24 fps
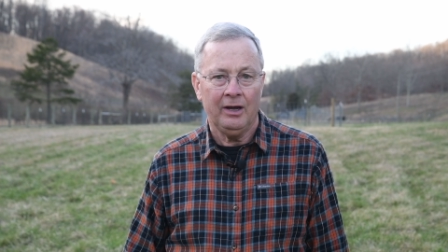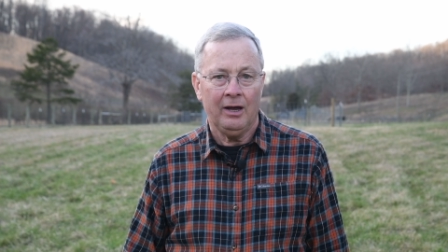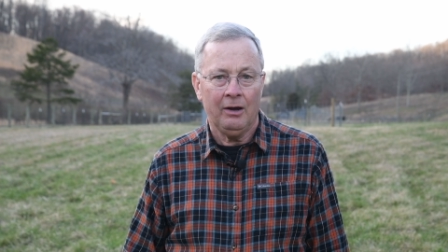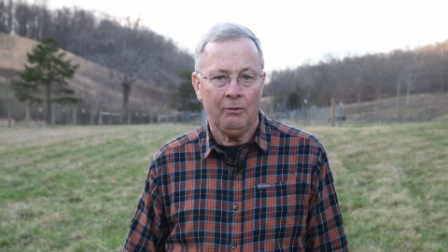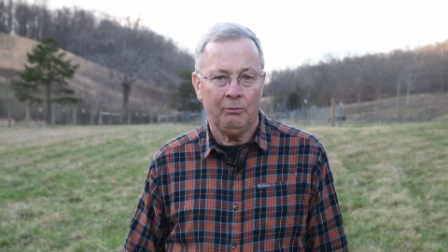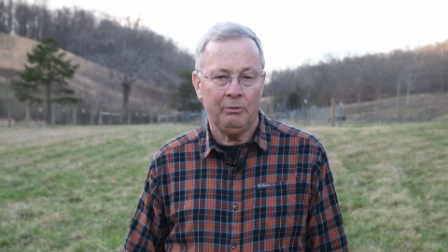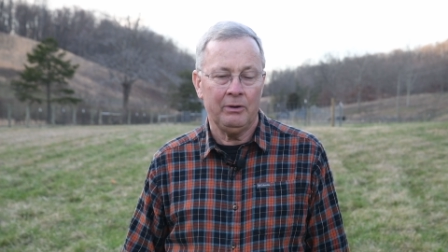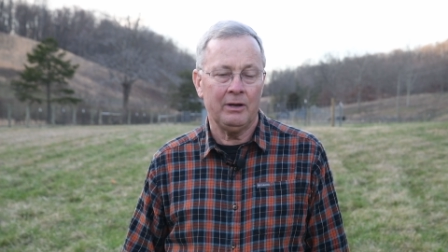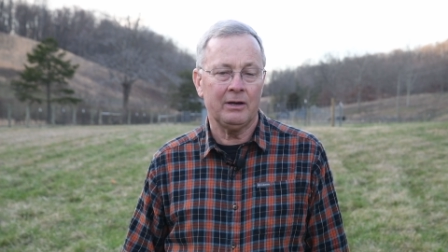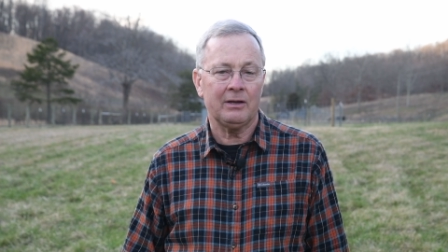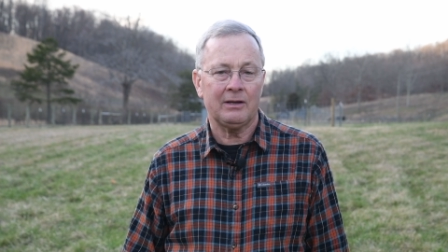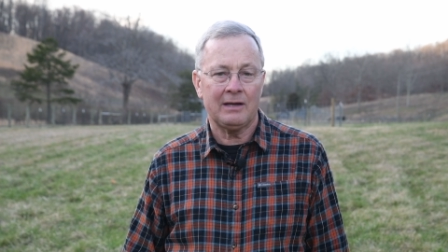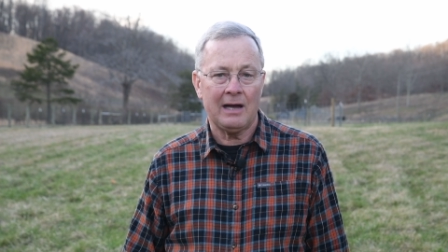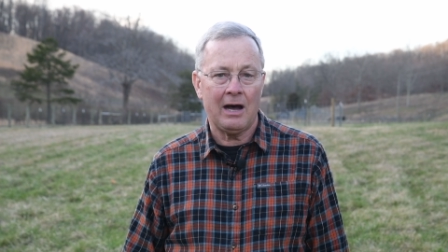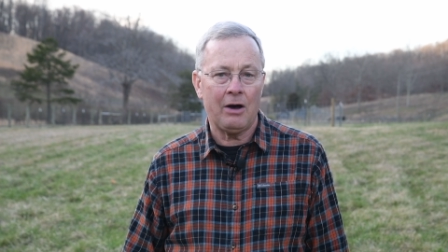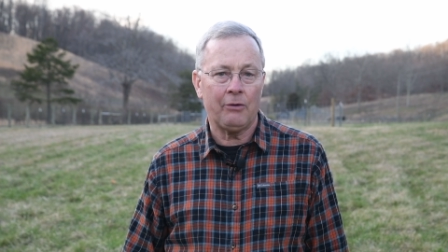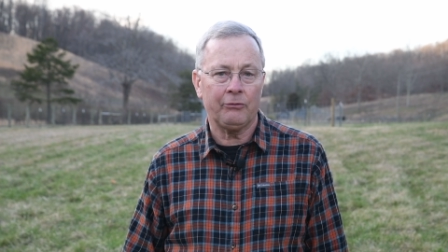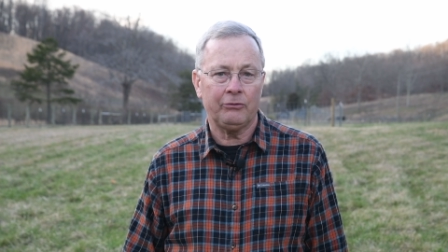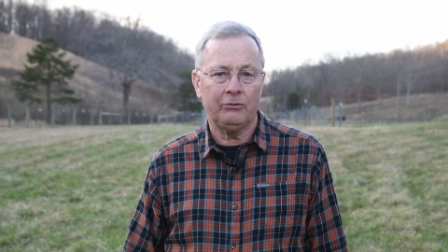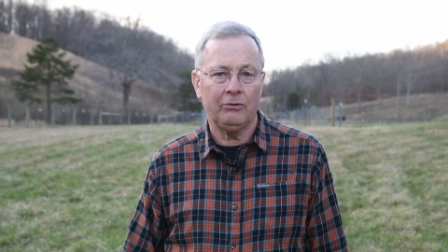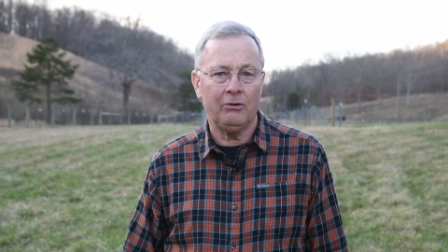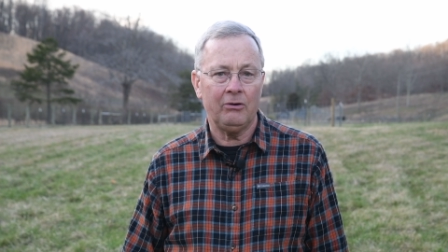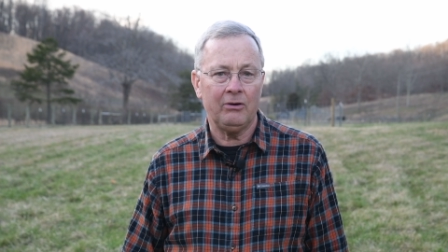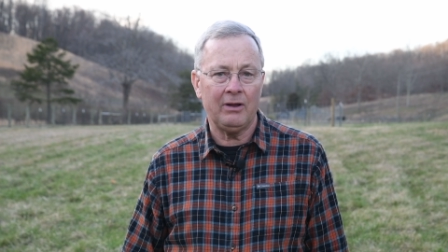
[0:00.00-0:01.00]
We
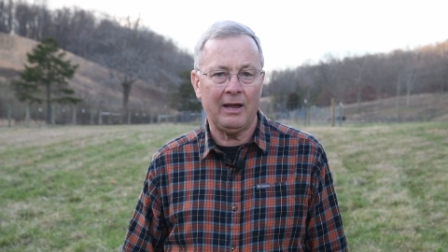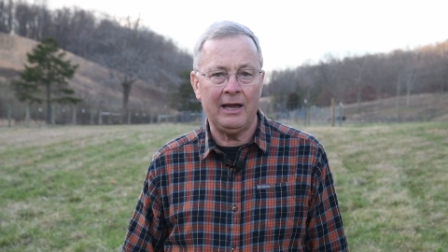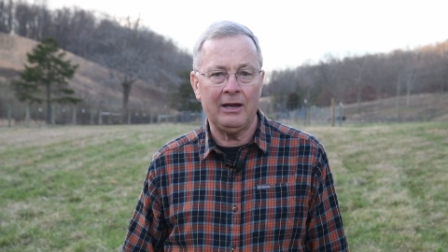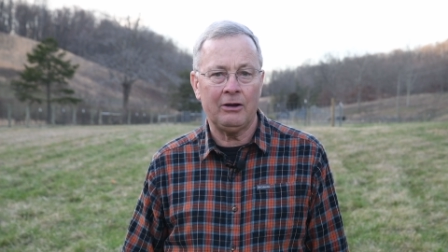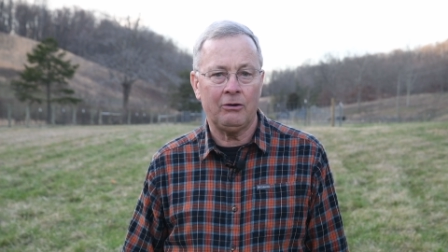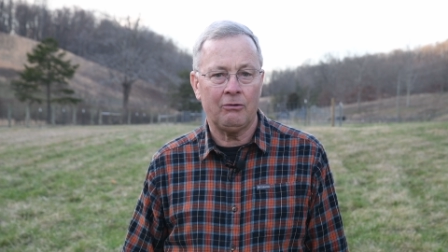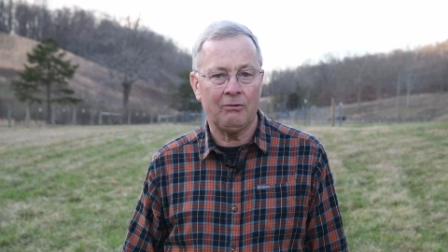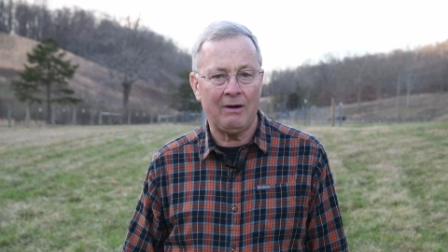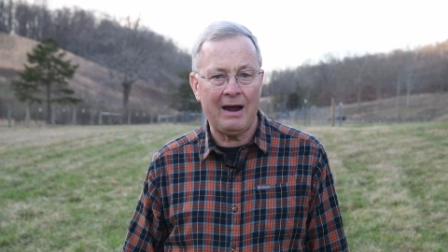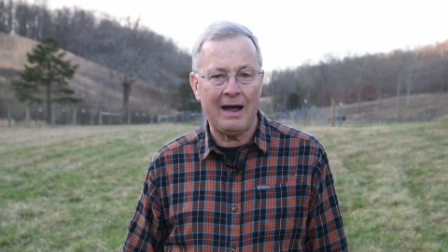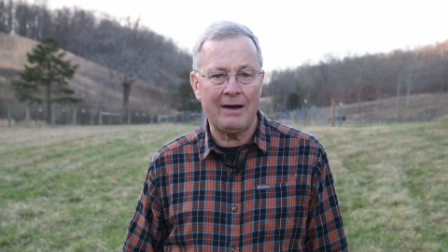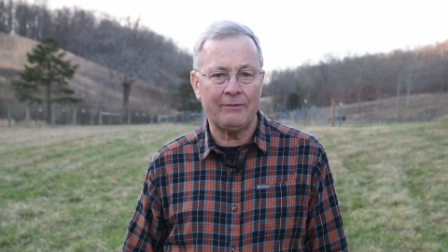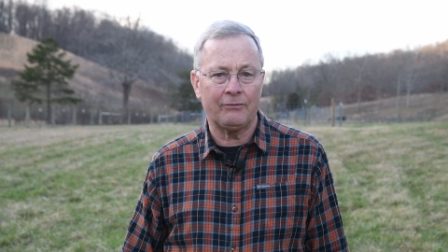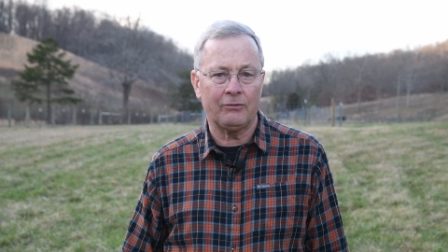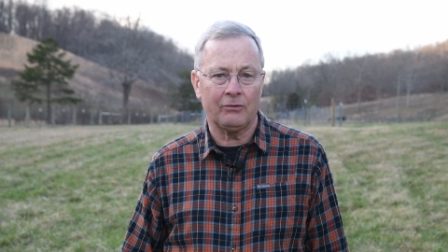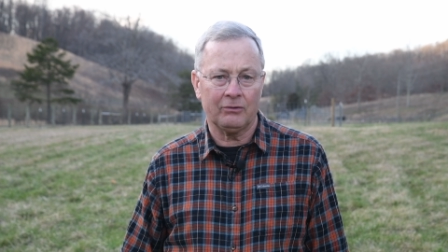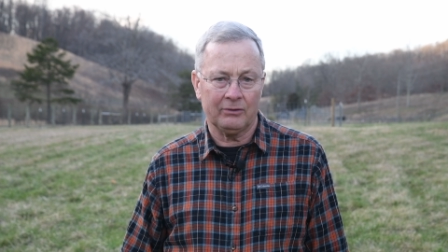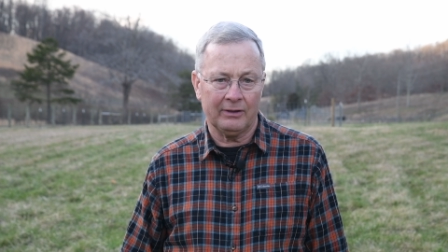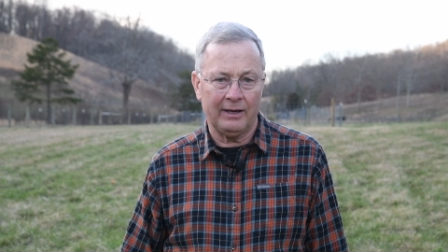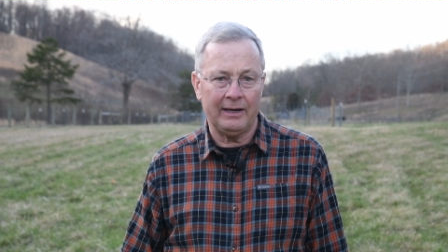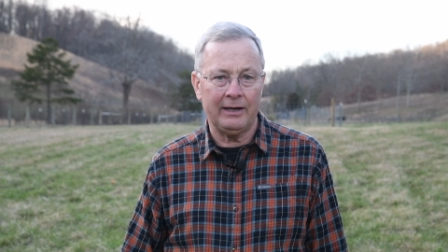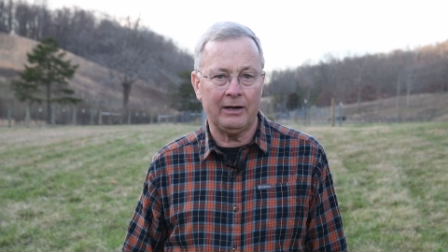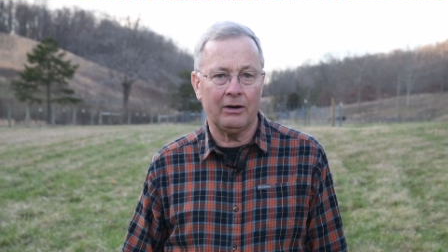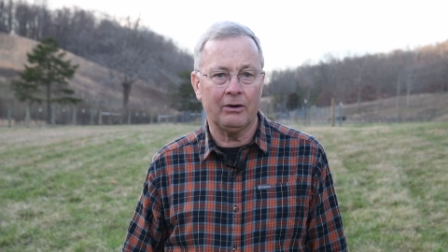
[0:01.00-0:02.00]
encountered a gravel
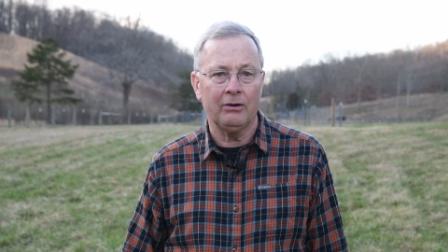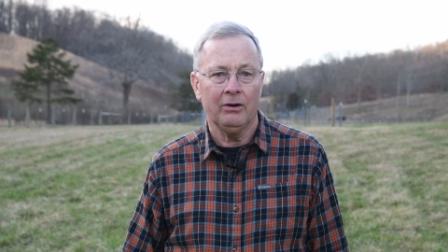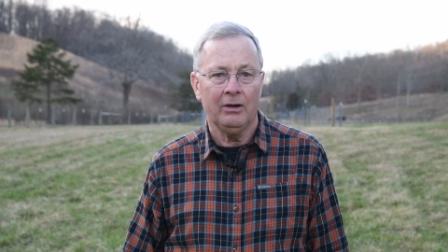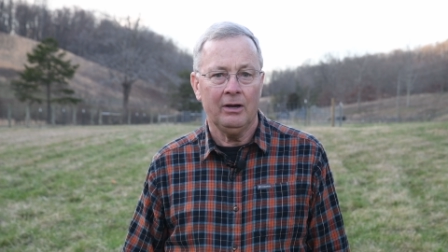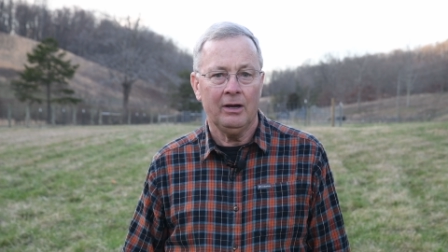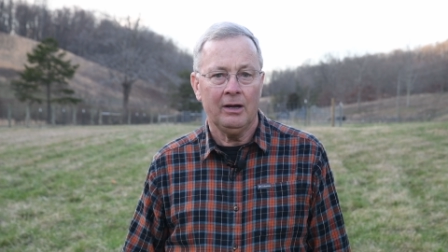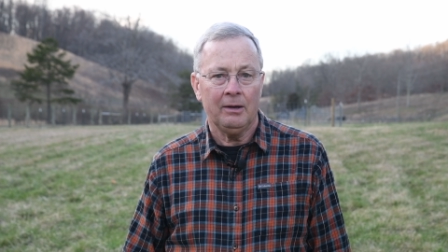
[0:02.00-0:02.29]
layer,